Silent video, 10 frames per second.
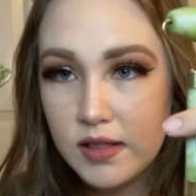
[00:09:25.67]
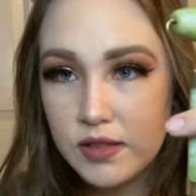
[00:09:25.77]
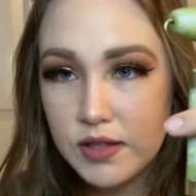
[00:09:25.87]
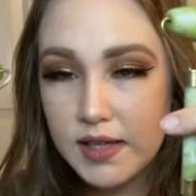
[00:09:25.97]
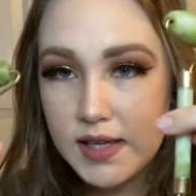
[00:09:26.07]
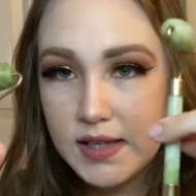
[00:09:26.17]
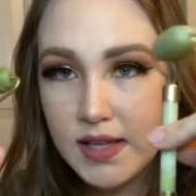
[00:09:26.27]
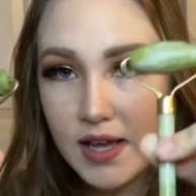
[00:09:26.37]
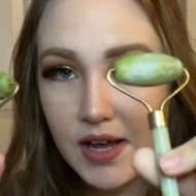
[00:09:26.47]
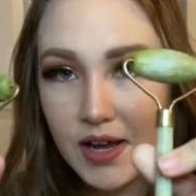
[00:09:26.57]
Looky
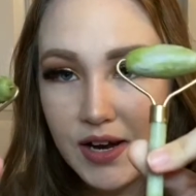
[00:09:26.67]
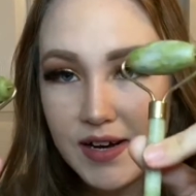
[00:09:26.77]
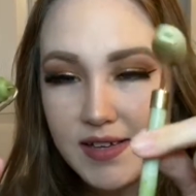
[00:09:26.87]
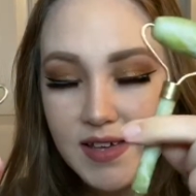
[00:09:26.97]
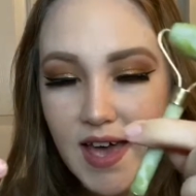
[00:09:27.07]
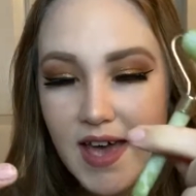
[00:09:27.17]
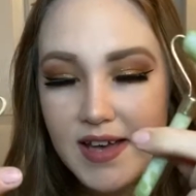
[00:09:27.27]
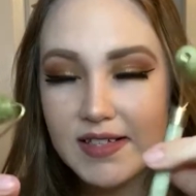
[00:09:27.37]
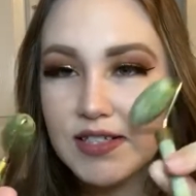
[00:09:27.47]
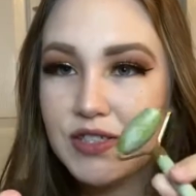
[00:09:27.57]
there,
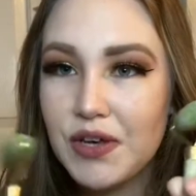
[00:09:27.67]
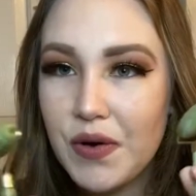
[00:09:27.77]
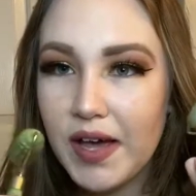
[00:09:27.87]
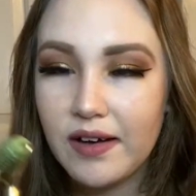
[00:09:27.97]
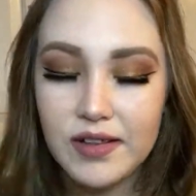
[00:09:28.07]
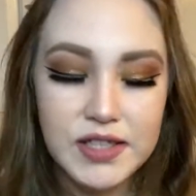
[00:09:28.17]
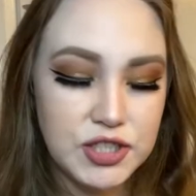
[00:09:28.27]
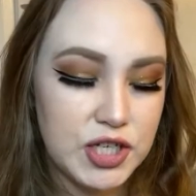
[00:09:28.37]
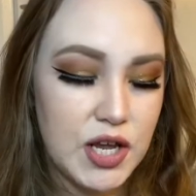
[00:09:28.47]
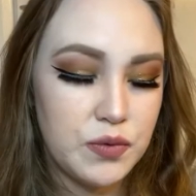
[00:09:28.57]
yes. So I got the
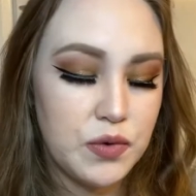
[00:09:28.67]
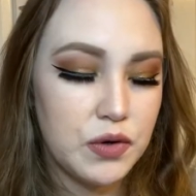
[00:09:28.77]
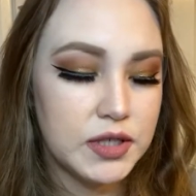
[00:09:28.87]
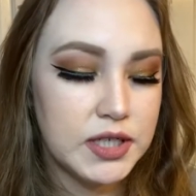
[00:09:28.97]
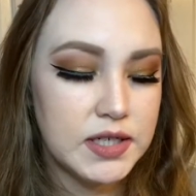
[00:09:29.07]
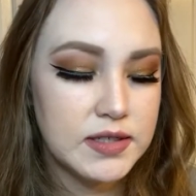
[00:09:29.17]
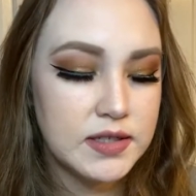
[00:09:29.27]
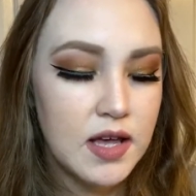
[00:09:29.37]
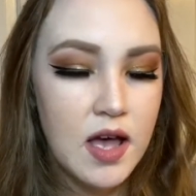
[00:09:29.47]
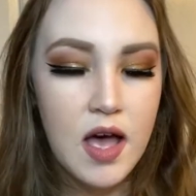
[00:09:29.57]
jade
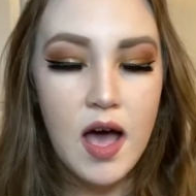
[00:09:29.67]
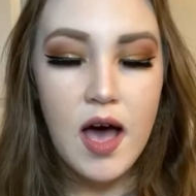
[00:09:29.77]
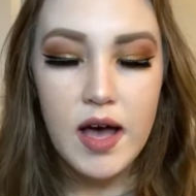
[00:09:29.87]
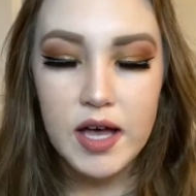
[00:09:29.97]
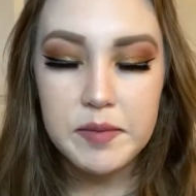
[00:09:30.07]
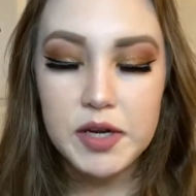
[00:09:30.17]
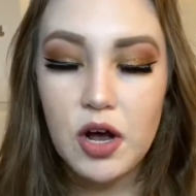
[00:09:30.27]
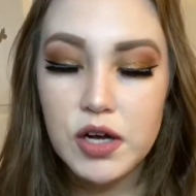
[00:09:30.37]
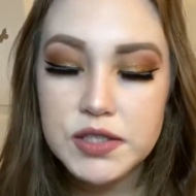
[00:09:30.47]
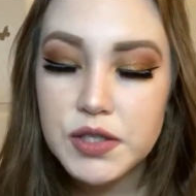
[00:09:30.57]
rollers. Um, it
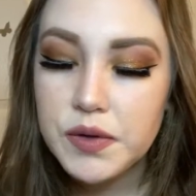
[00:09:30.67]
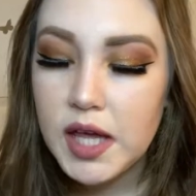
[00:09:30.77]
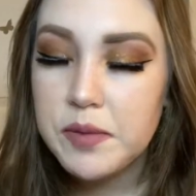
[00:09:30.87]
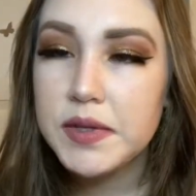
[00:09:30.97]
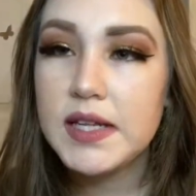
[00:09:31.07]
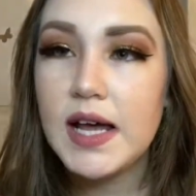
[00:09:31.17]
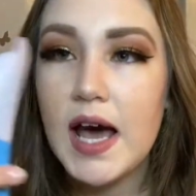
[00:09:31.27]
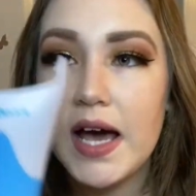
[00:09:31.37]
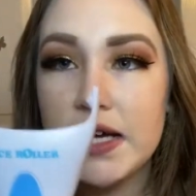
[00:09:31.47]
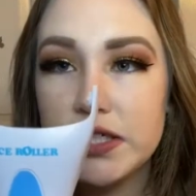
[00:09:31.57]
also came with an
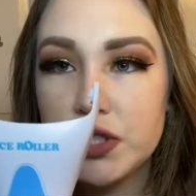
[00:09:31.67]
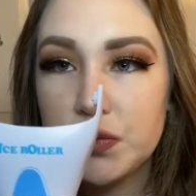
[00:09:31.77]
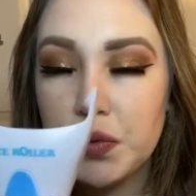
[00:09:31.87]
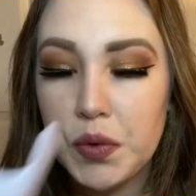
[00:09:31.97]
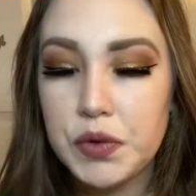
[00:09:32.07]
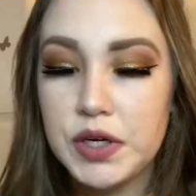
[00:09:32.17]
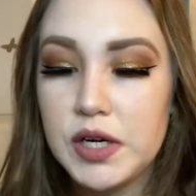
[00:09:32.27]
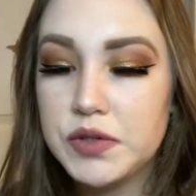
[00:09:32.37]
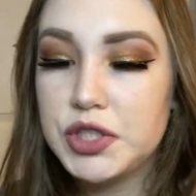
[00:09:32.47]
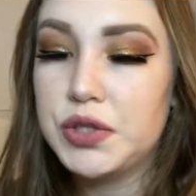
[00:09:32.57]
ice roller. I
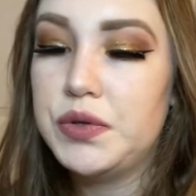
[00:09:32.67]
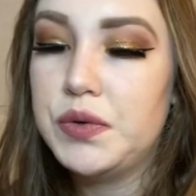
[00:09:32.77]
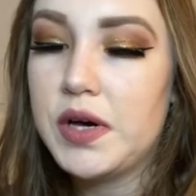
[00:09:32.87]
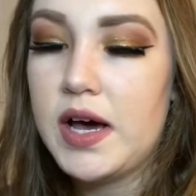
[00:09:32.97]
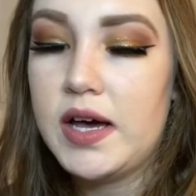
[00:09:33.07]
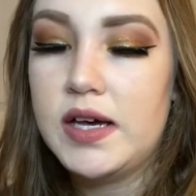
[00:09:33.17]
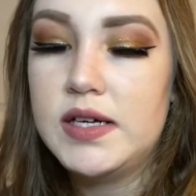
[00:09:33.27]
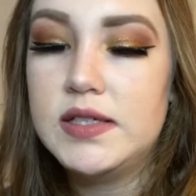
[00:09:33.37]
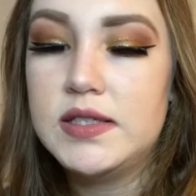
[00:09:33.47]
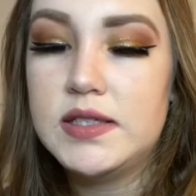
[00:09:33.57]
will show you guys.